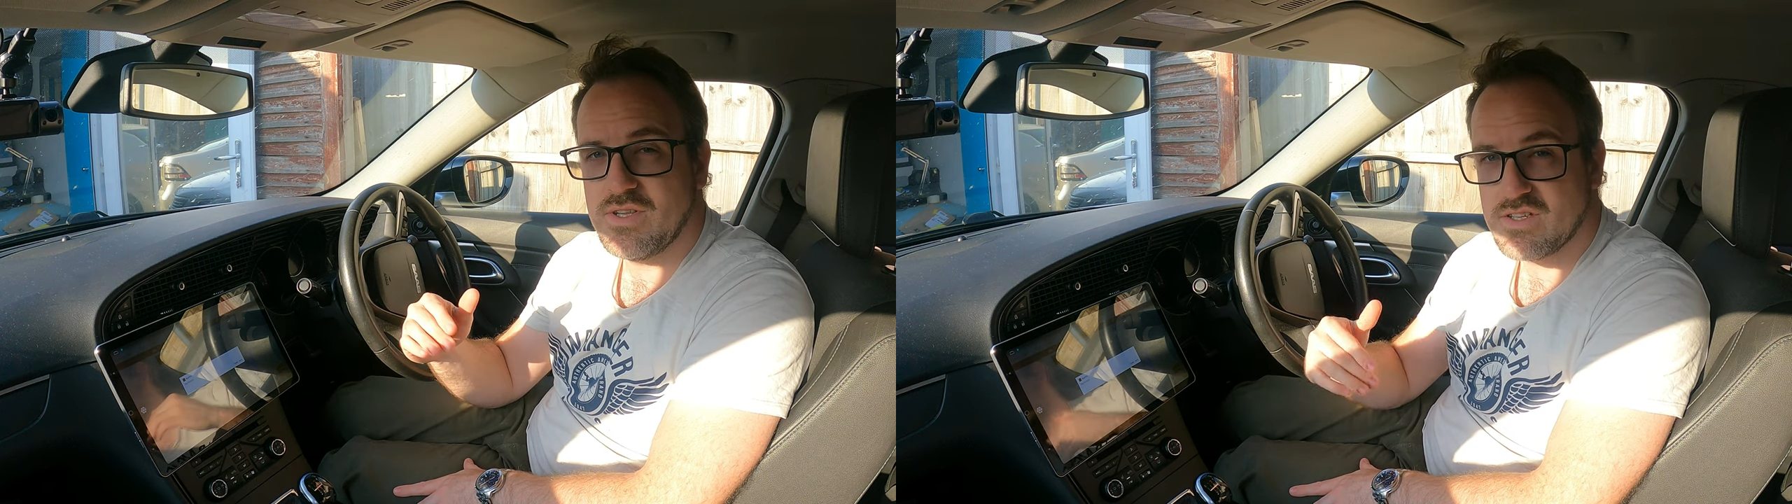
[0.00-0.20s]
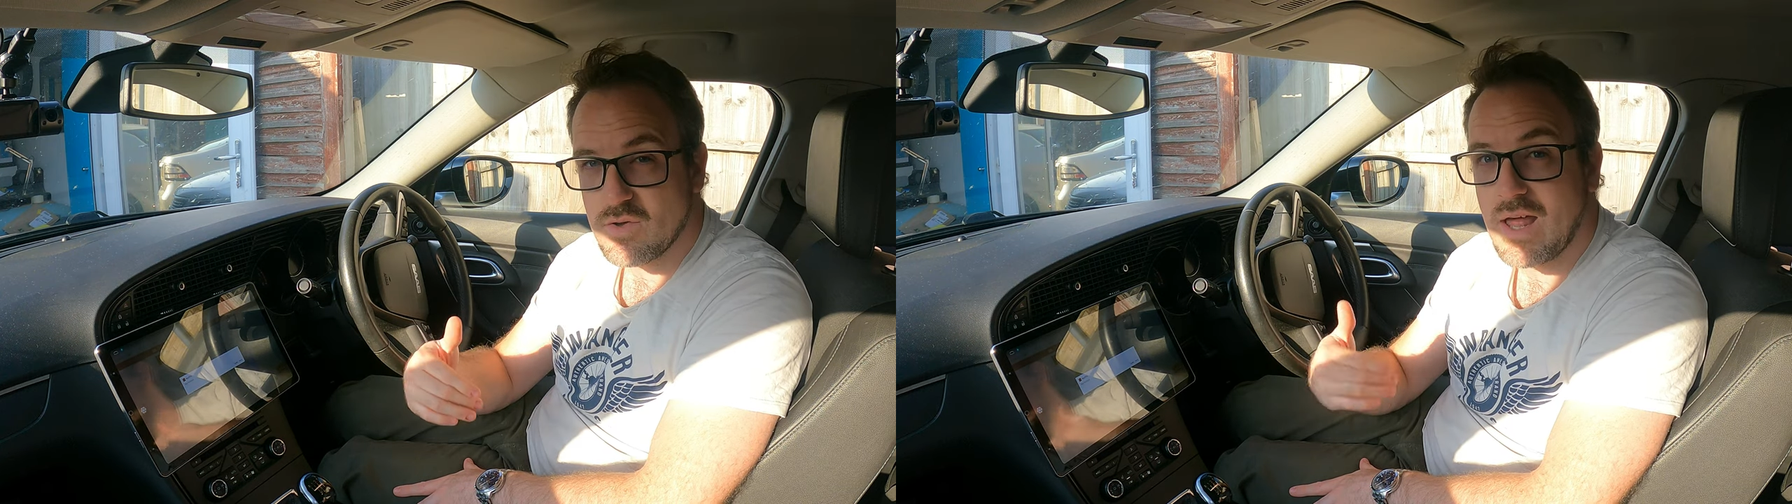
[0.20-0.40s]

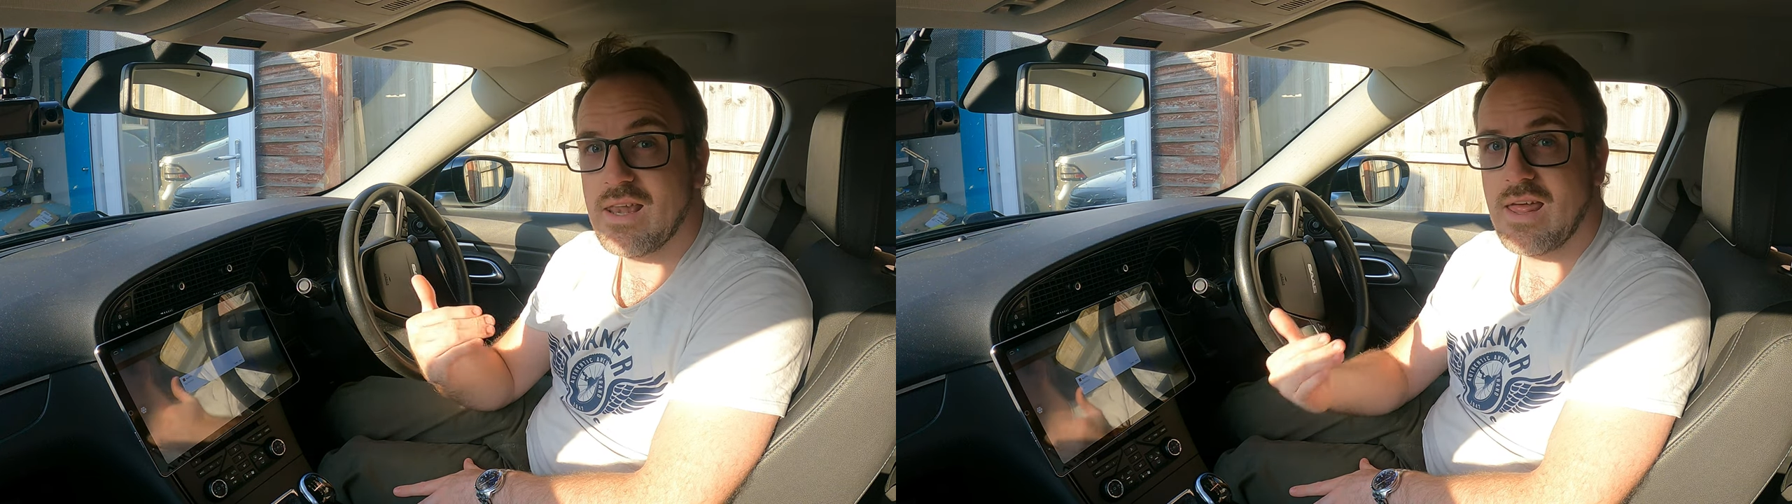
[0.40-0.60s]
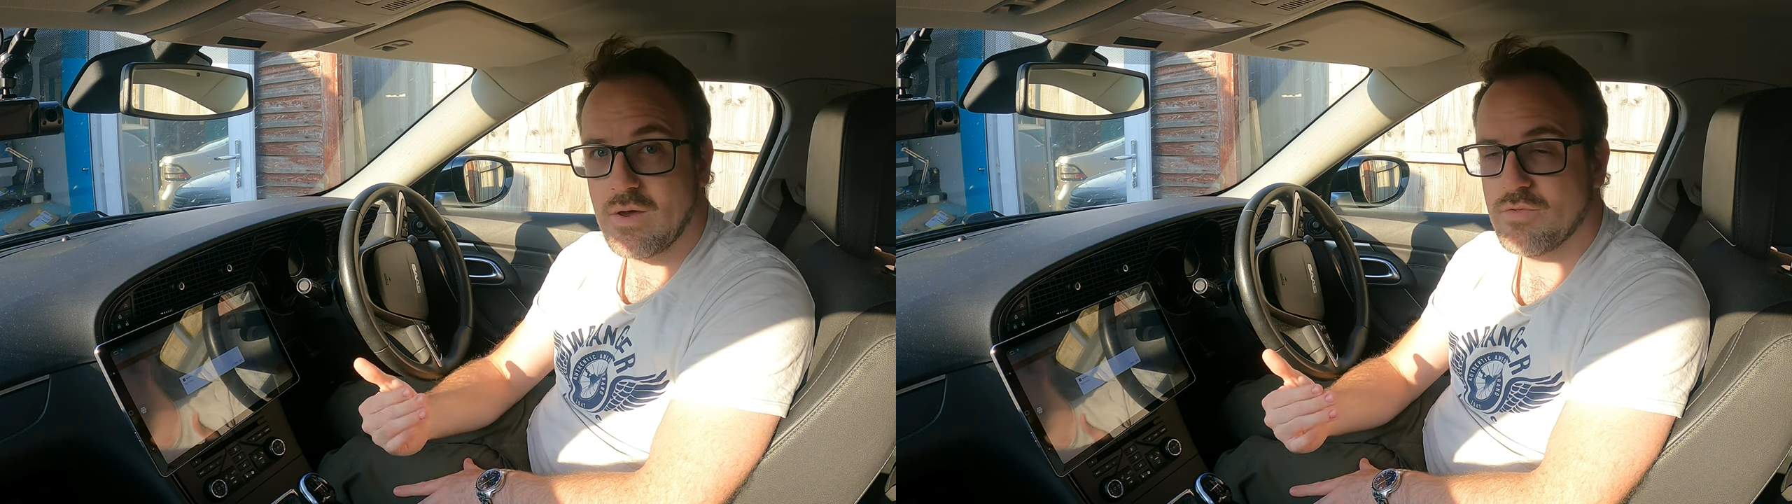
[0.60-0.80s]
You need to
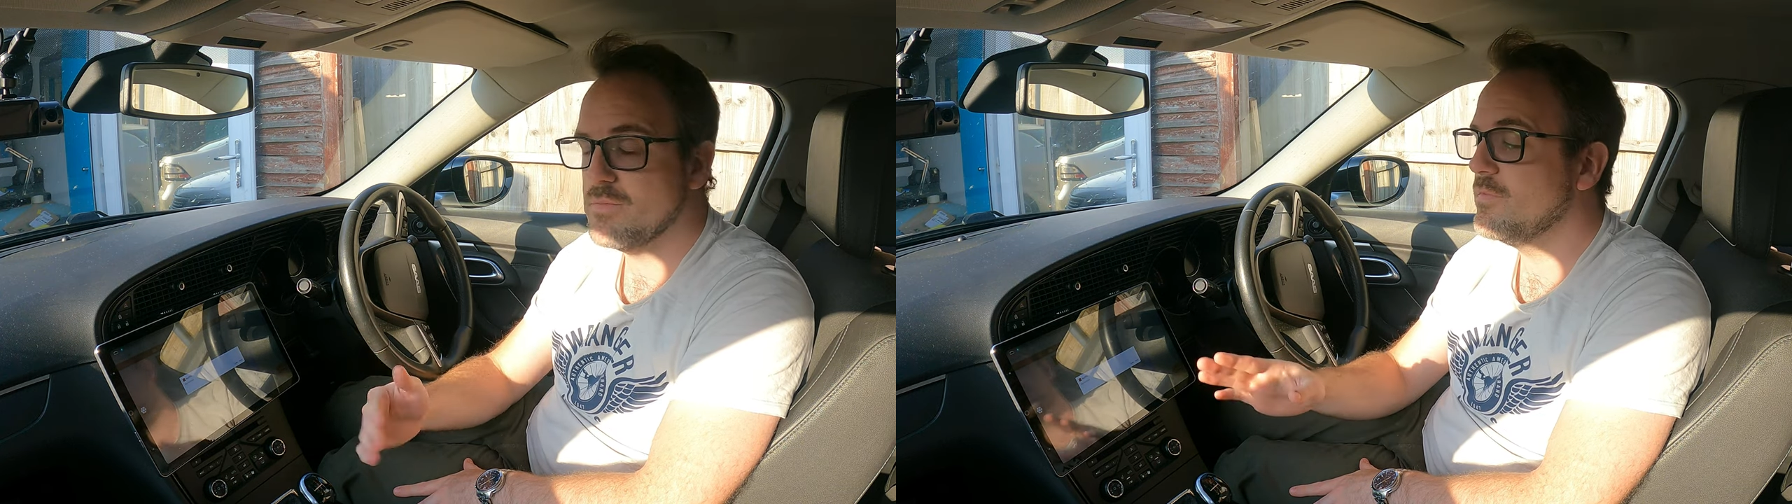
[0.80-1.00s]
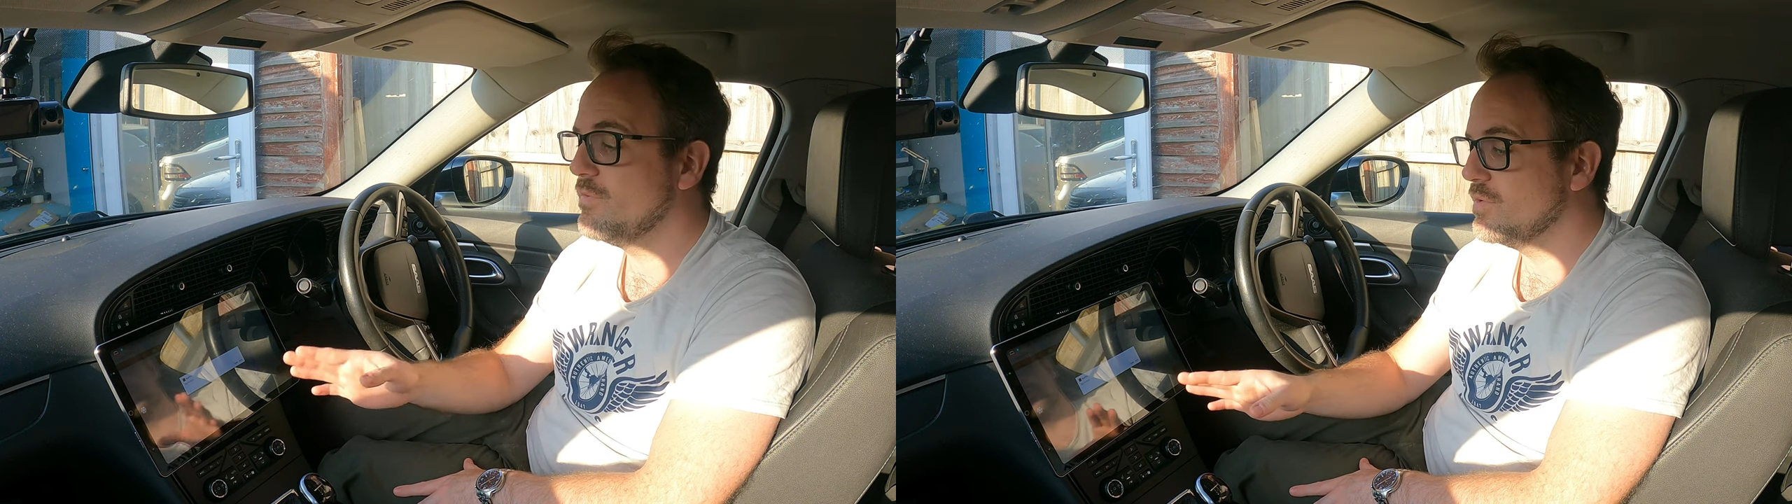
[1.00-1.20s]
allow
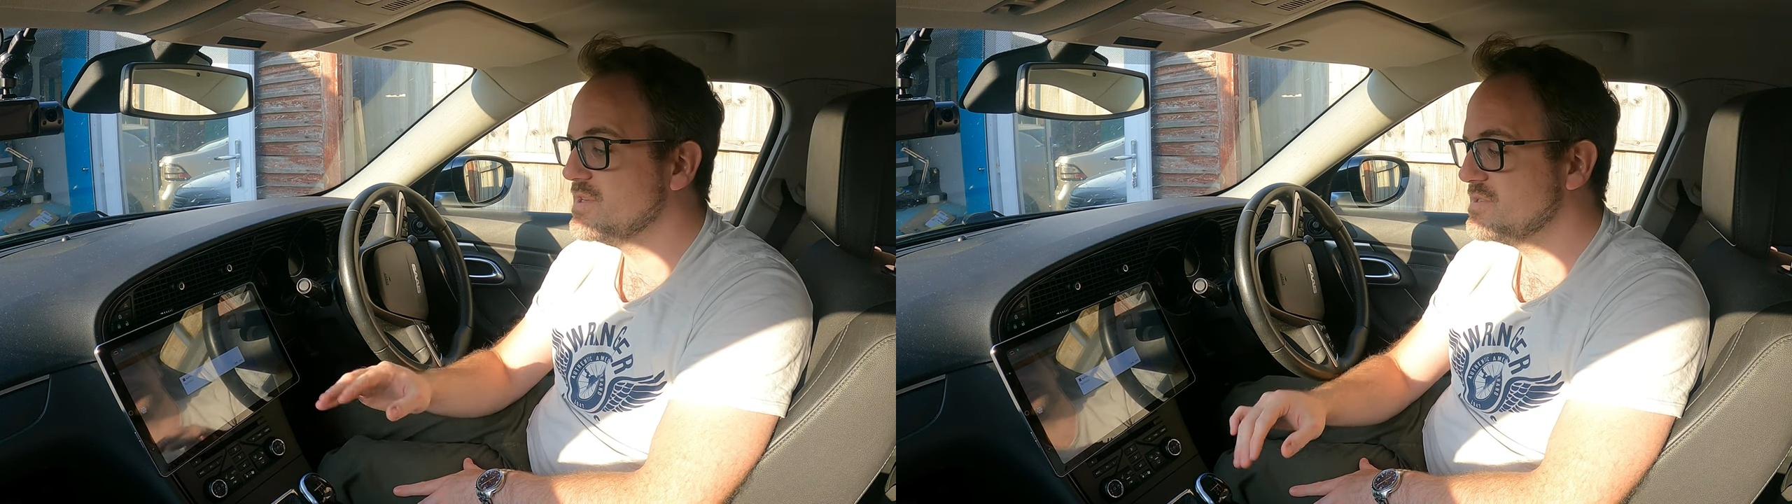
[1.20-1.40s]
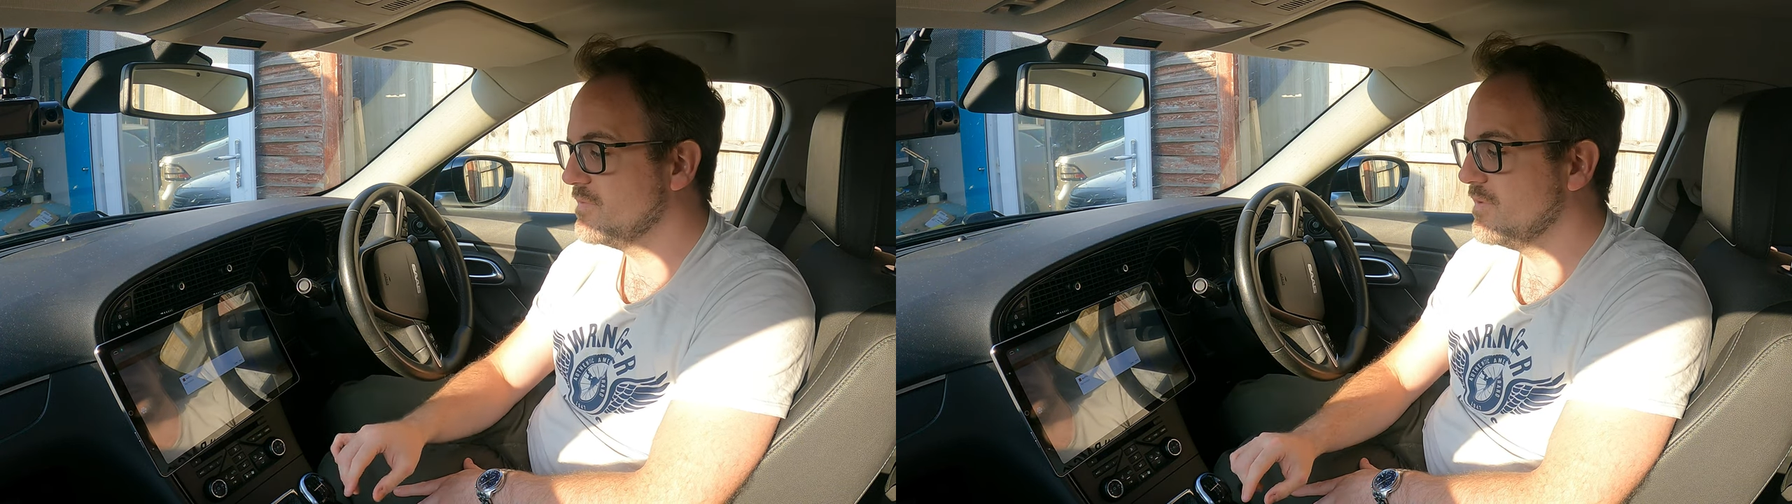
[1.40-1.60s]
them
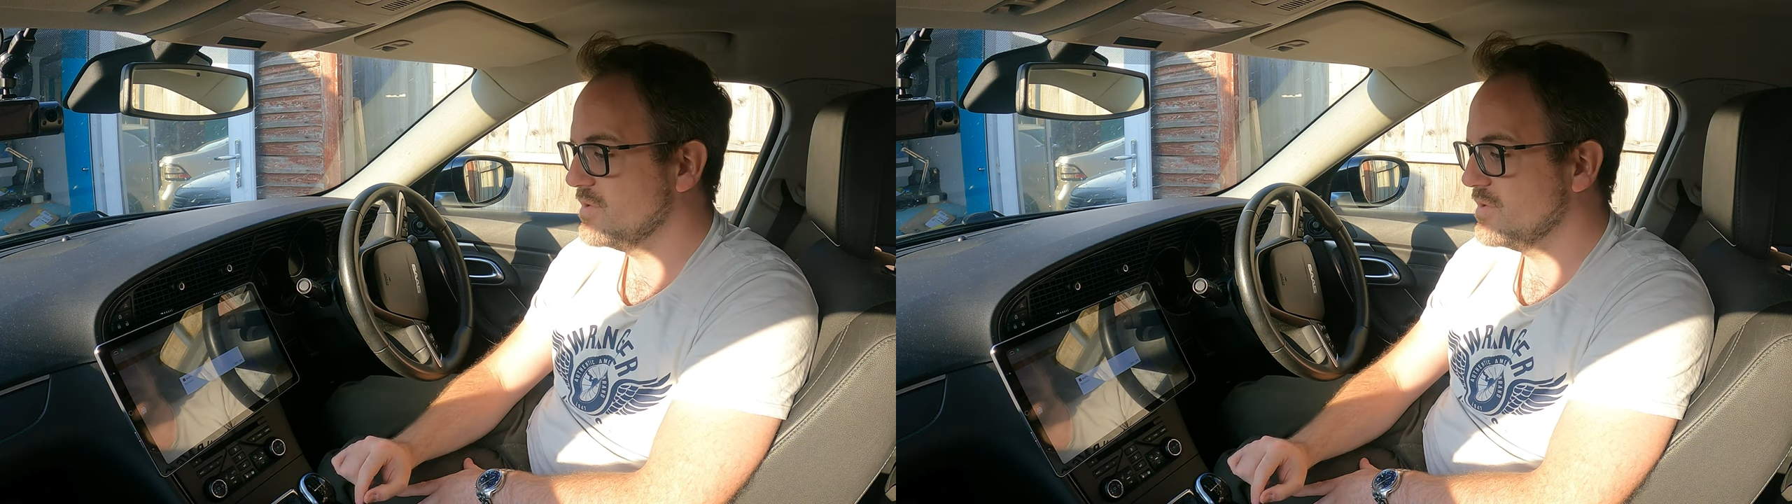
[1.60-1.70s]
for this to